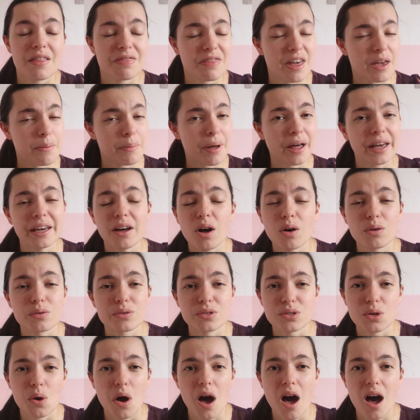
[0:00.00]
They might
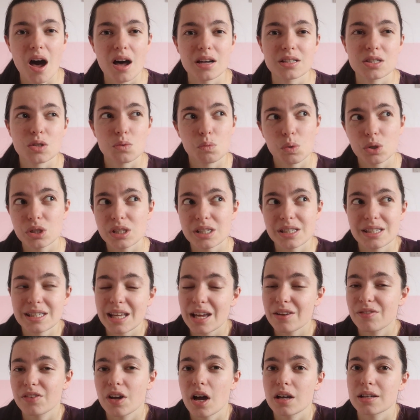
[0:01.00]
also ask, what does
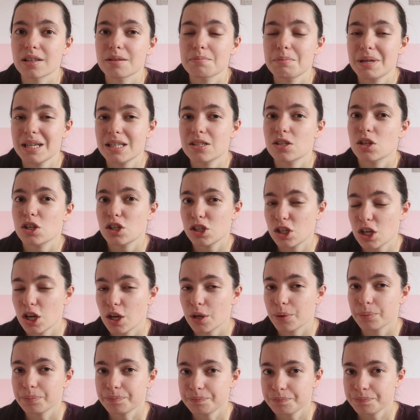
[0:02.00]
safeguarding mean to
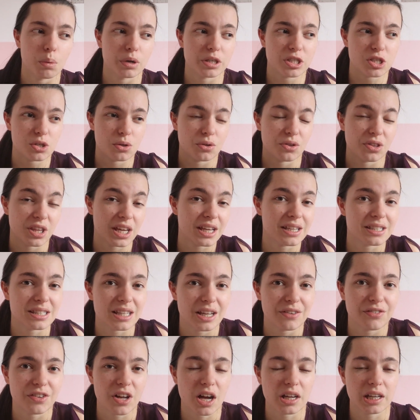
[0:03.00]
you? What do you think
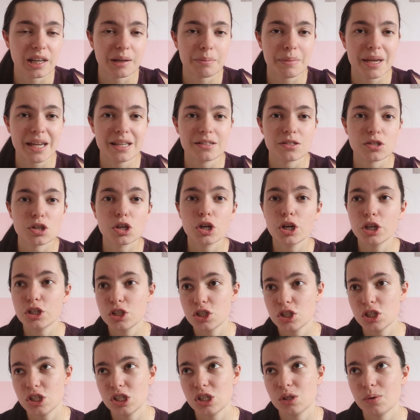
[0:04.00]
safeguarding means?
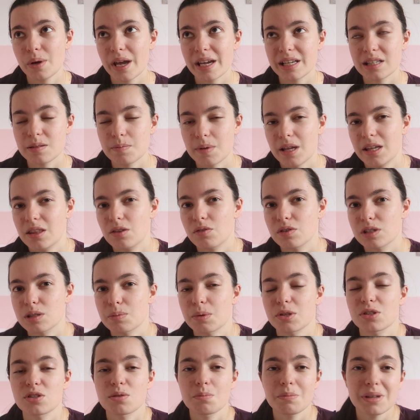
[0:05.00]
Could you explain the
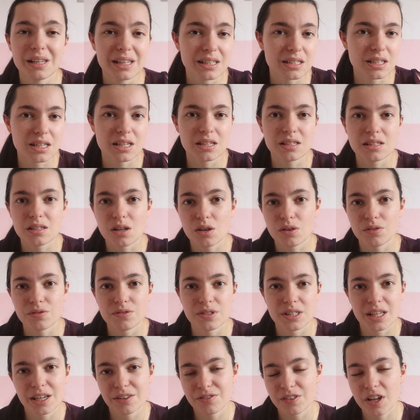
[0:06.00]
responsibilities of
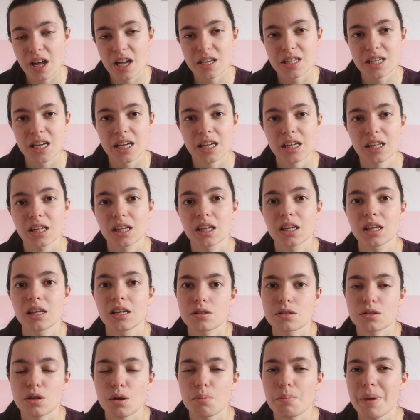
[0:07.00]
safeguarding?
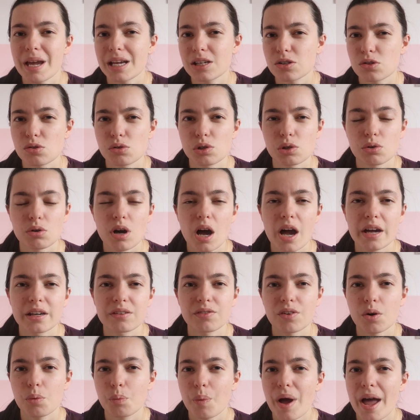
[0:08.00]
So make sure you're kind
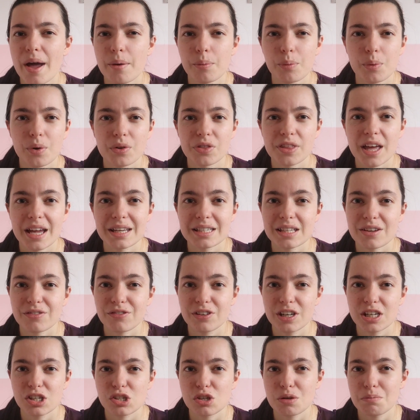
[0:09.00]
of aware of what that
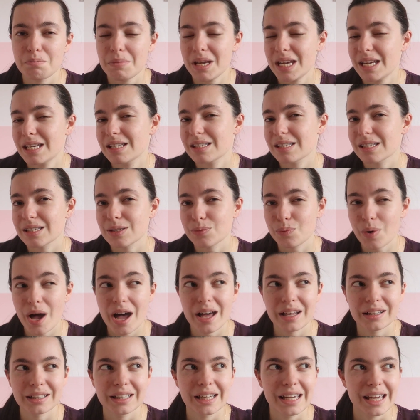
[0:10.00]
definition means as
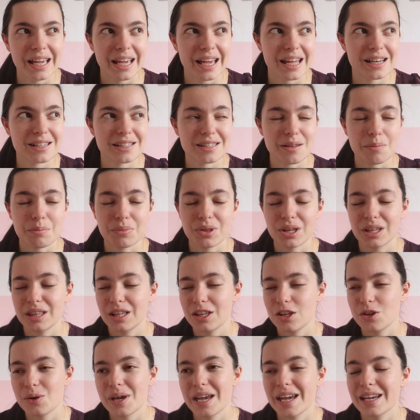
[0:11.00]
well. It's something
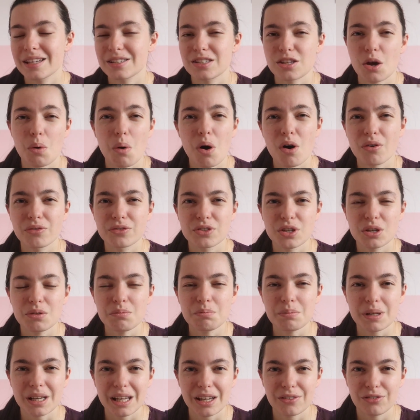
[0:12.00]
that you hear so
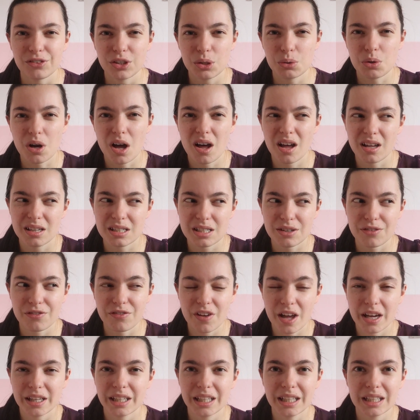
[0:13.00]
often, but if you can't
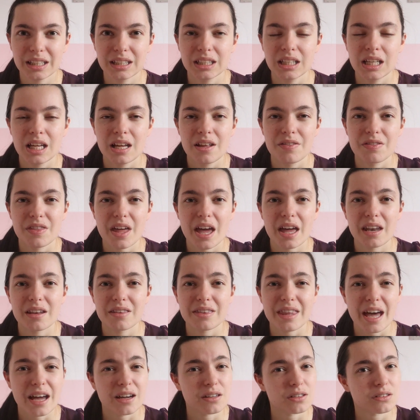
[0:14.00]
define it,
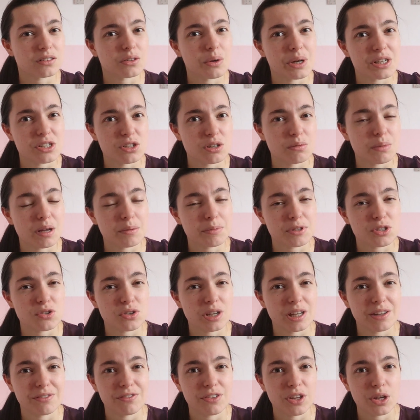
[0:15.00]
then that question might be
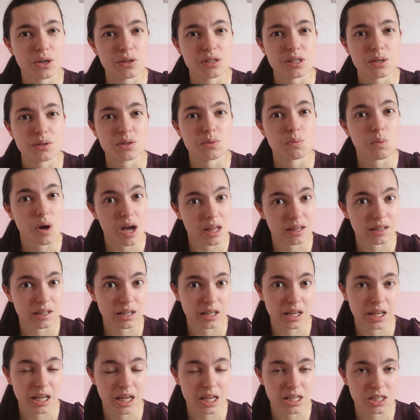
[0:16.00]
tricky for you, so it's worth
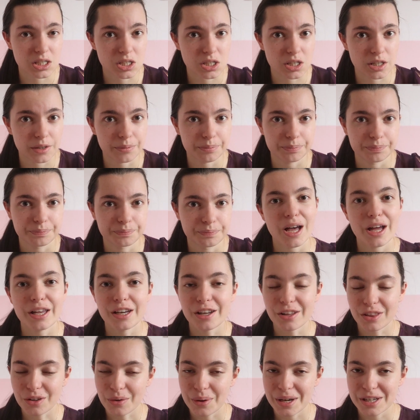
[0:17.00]
looking into.
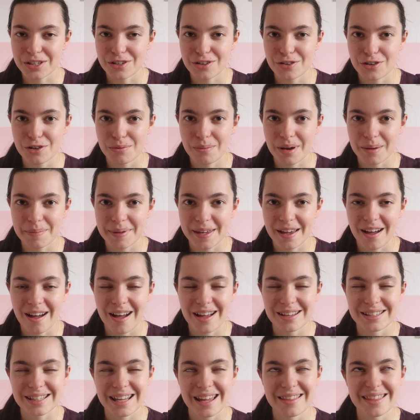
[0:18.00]
Another question you might be
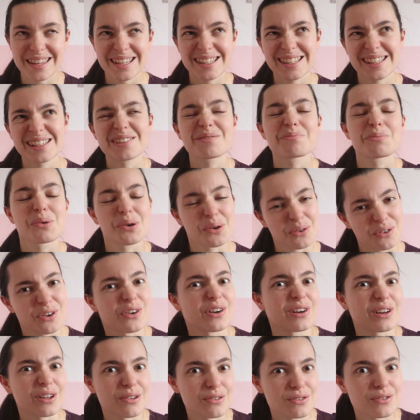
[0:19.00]
asked, and this is more
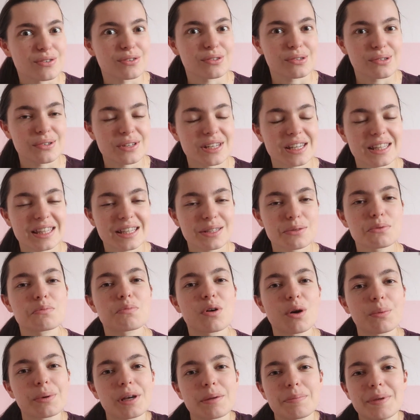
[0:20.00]
chronological order, this will
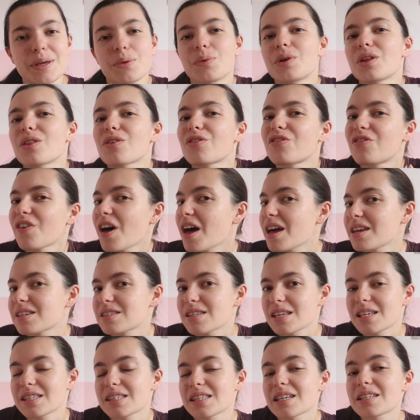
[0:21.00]
probably be one of the first
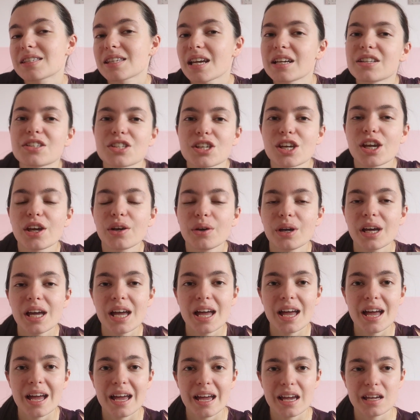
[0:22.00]
things they say to you,
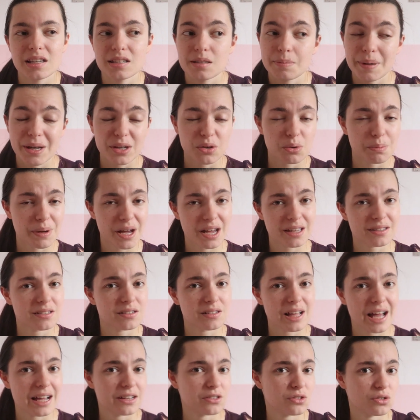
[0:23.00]
is about your
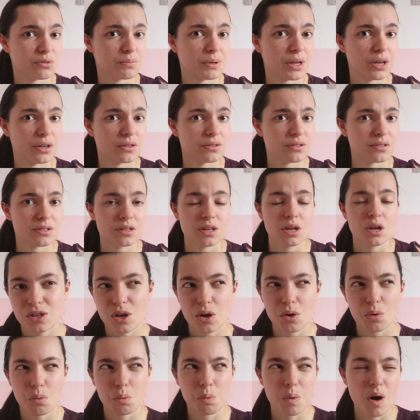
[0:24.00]
personal attributes.
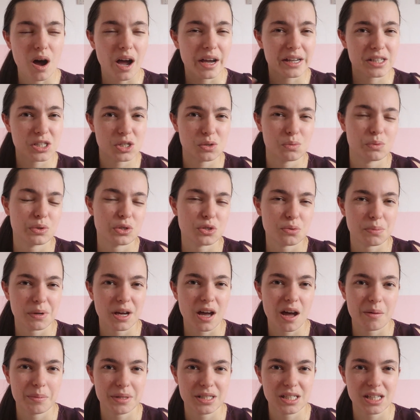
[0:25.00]
So why do you want to
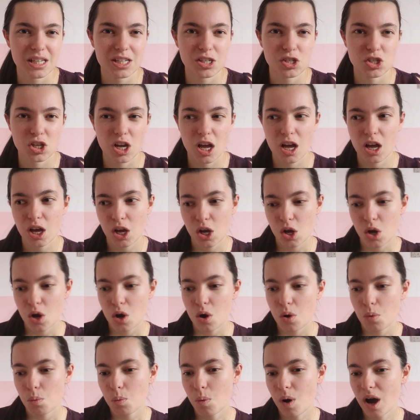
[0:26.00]
become a teacher?
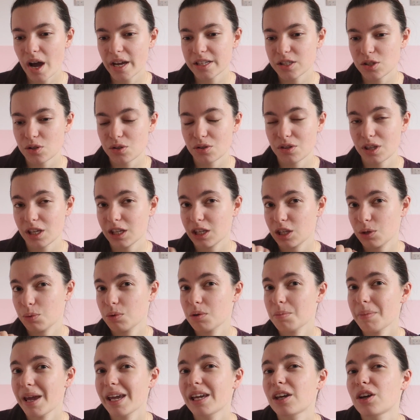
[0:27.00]
Why do you think you
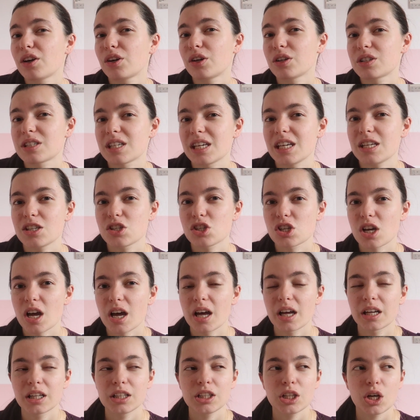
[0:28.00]
would make a good
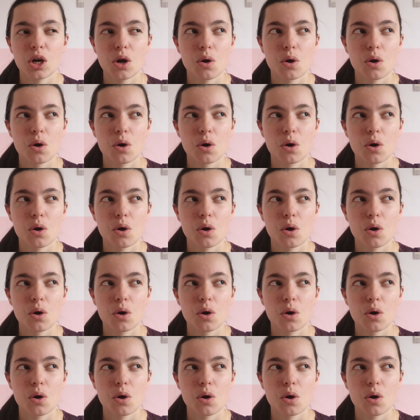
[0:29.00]
teacher?